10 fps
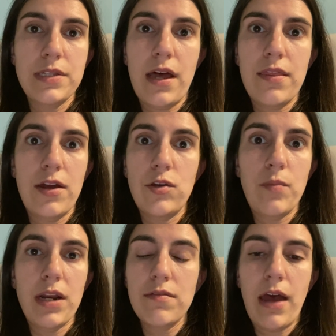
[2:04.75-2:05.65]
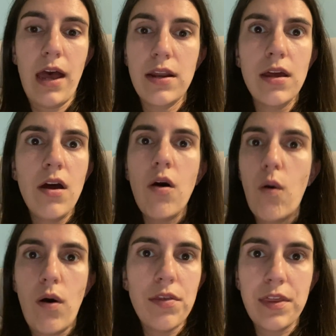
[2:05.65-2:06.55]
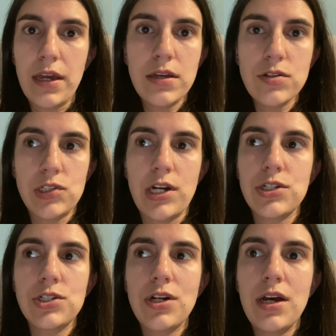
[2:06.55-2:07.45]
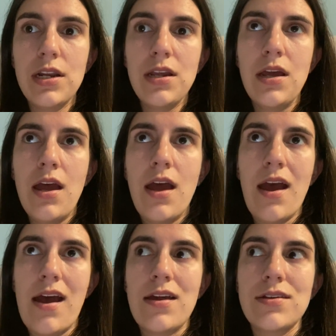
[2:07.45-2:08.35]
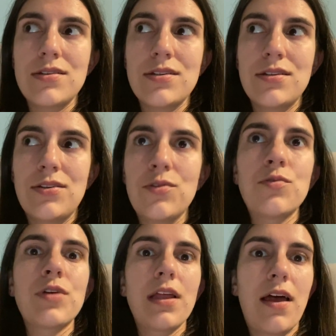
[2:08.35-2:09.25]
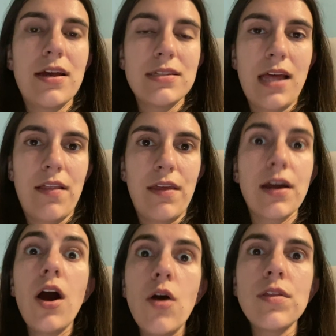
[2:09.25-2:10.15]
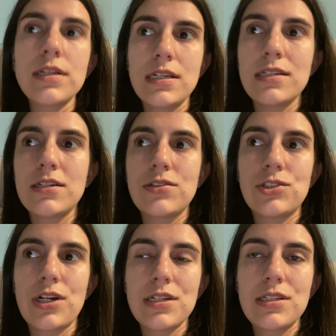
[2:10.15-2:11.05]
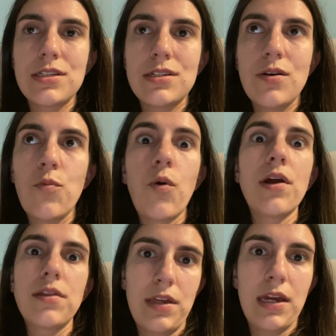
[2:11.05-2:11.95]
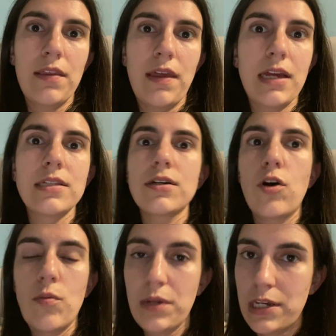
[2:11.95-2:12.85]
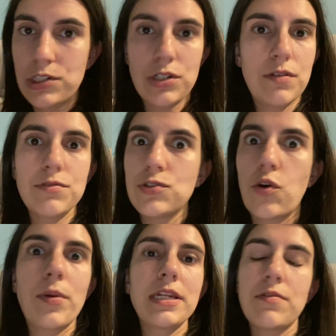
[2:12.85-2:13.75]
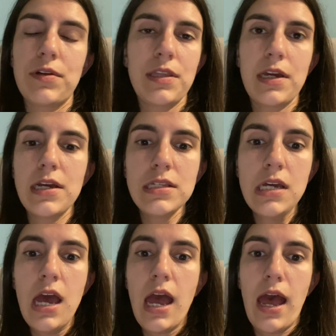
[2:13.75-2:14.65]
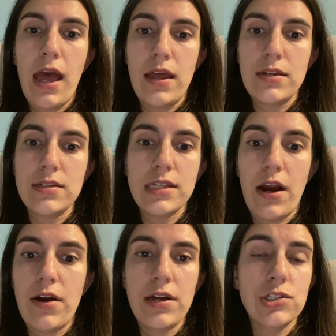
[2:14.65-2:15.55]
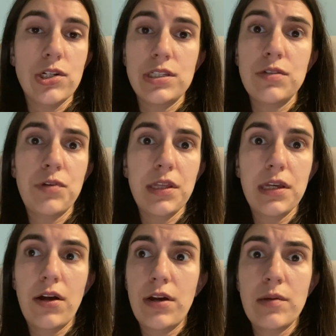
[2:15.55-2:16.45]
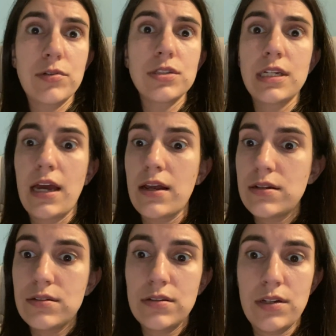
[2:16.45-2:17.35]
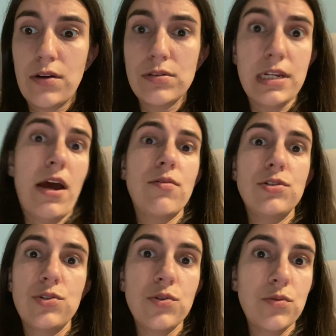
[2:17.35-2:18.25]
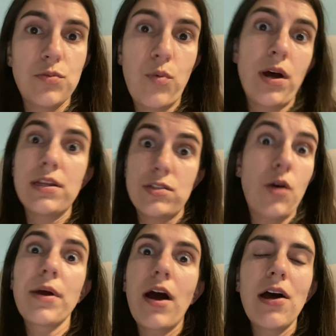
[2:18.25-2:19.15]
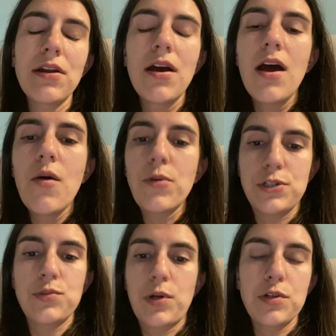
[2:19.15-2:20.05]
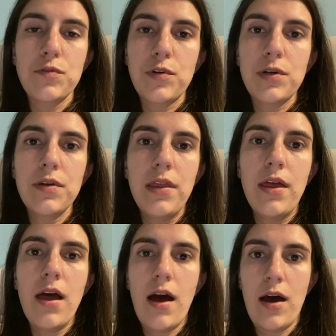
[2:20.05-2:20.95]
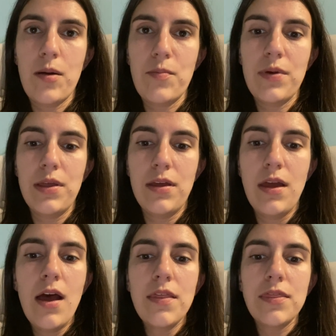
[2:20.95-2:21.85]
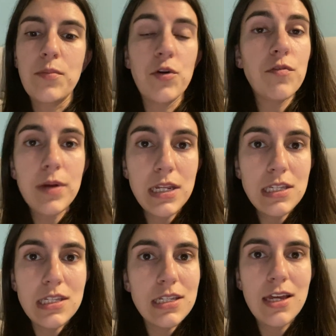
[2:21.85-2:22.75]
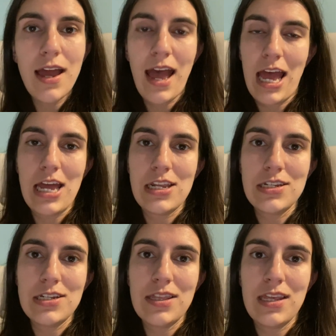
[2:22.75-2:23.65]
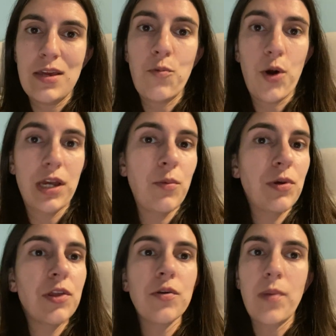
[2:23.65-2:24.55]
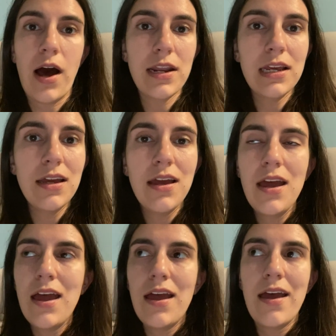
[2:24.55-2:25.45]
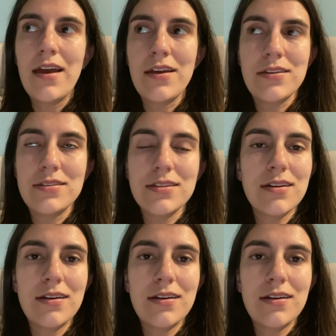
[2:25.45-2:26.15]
that, that you might have had. All things are touched on and you realize that like, oh, this isn't just one thing. Like it's a culmination of so many different things. And Sarah and Chelsea really are able to get, you know, down to what is going on, which is wonderful. Um, the movements and the working with your body is